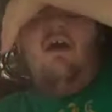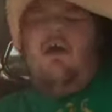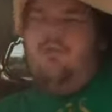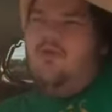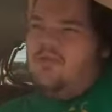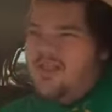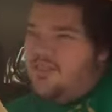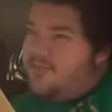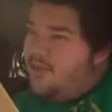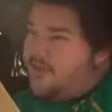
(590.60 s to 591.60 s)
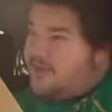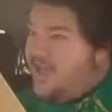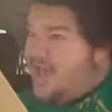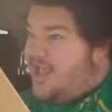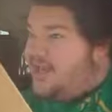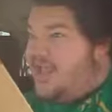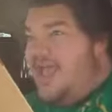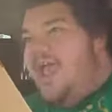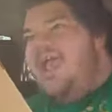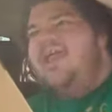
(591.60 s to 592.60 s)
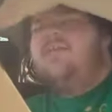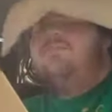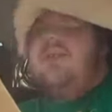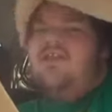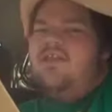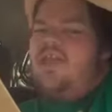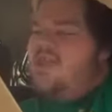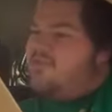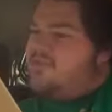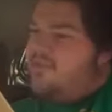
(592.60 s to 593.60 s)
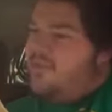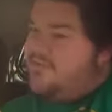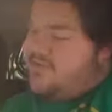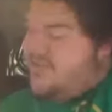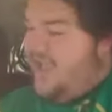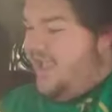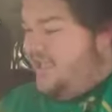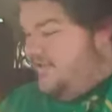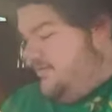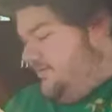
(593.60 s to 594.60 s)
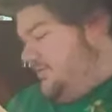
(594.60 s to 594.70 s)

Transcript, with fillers: almost at the middle of the night, and it's being it was delivered today.